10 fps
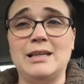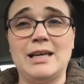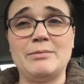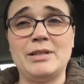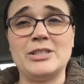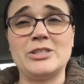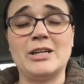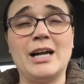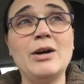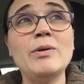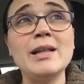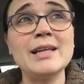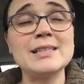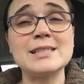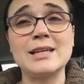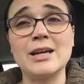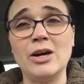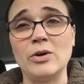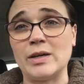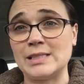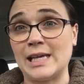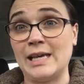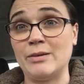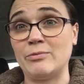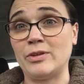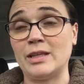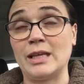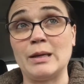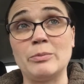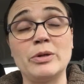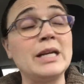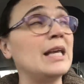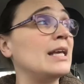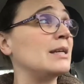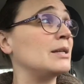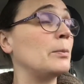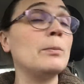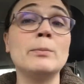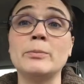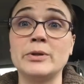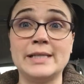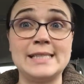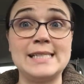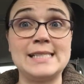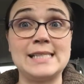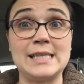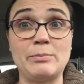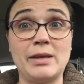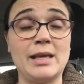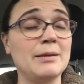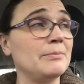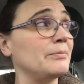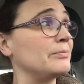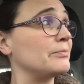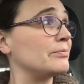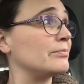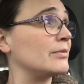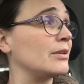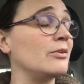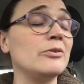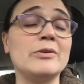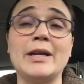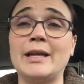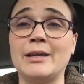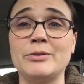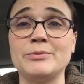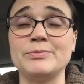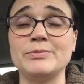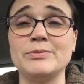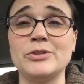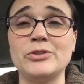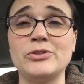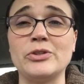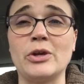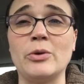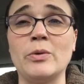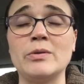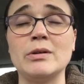how well that's going to go, because I am feeling pretty sleepy right now. So,